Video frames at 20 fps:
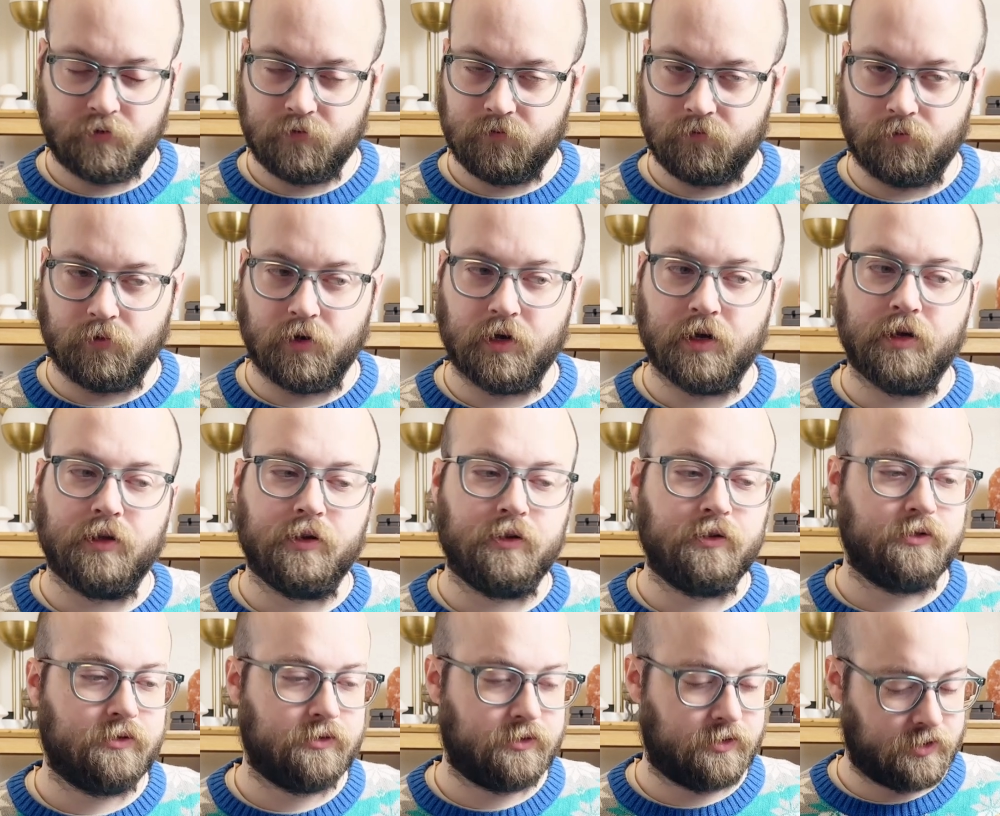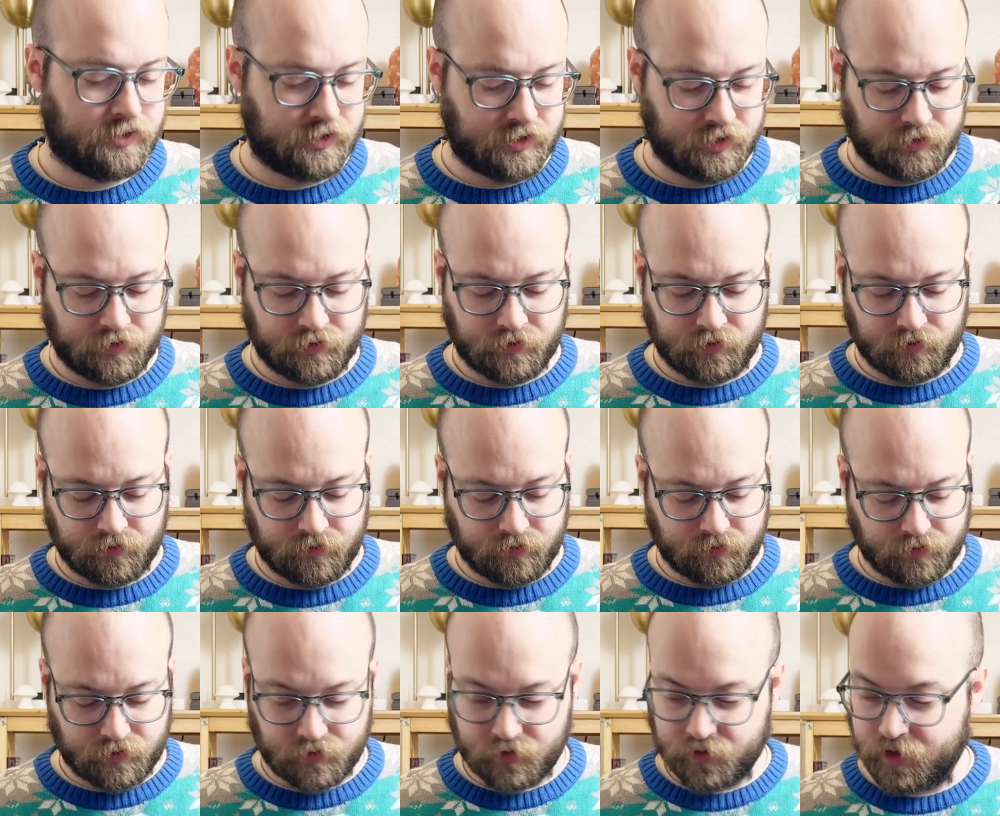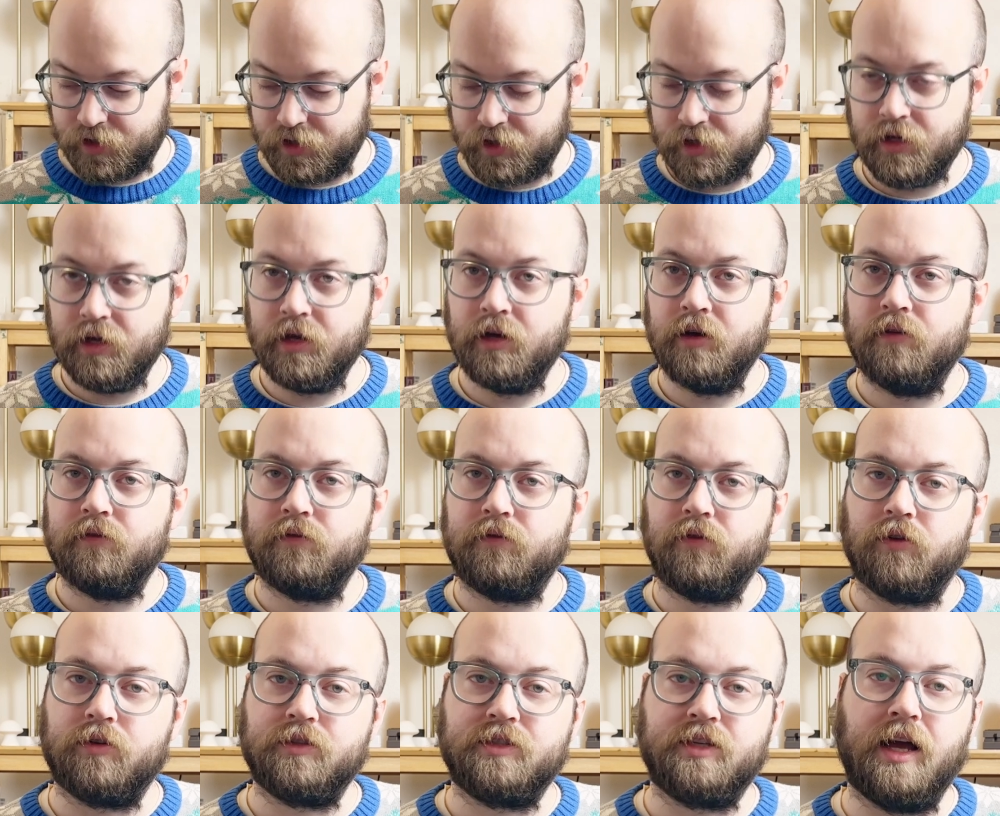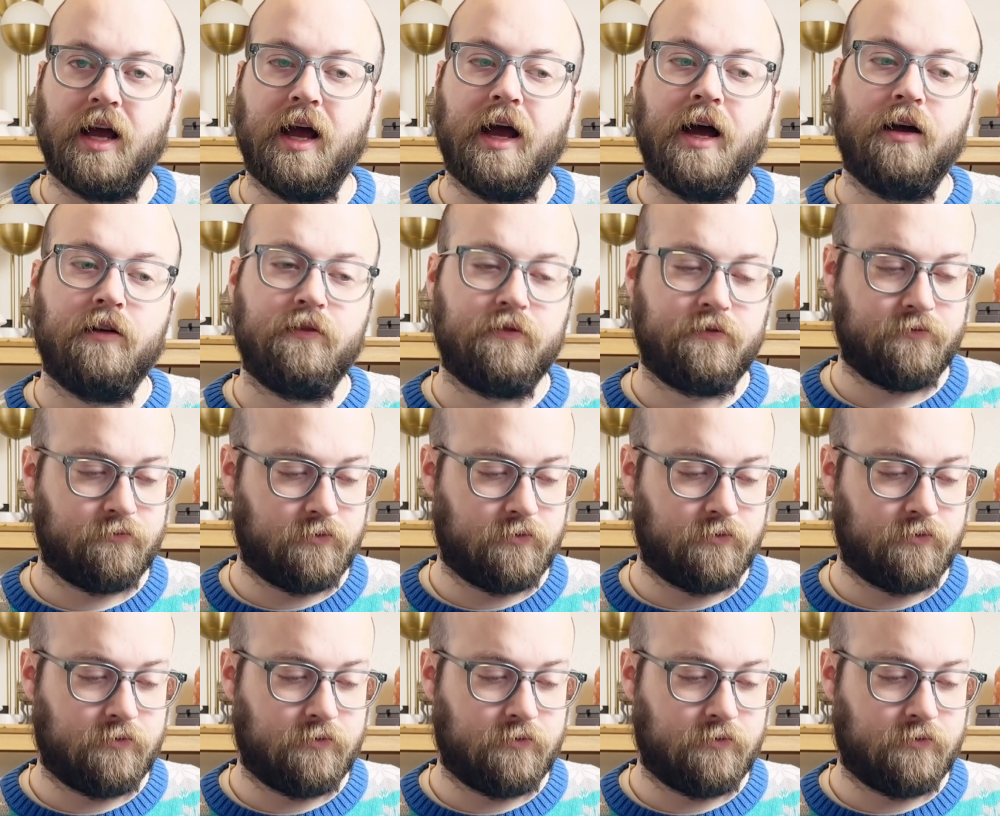1, 2, 3, 4 to F.